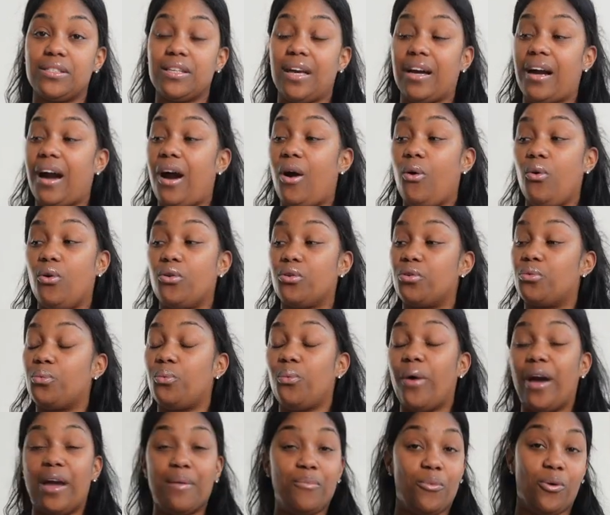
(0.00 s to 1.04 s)
Like, I ordered
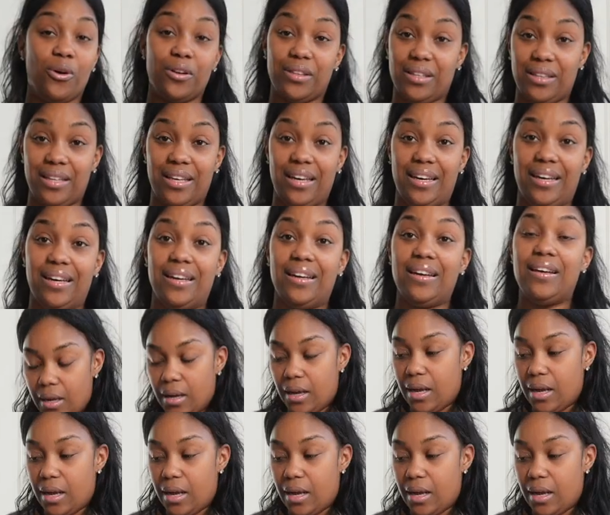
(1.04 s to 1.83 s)
way more than that.